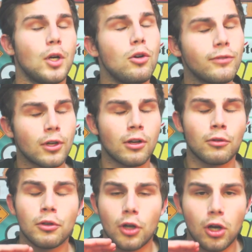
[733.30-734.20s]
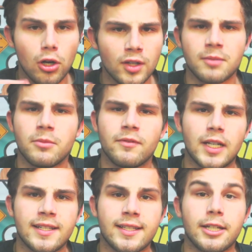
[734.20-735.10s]
overall, awesome
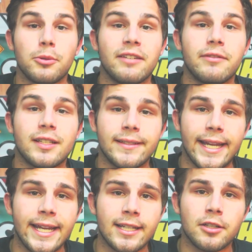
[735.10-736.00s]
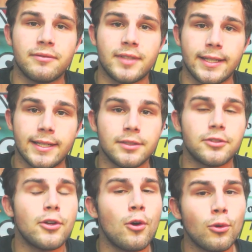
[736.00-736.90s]
device. I would give it an 8 out of 10.
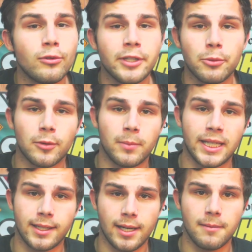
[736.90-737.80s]
Totally worth picking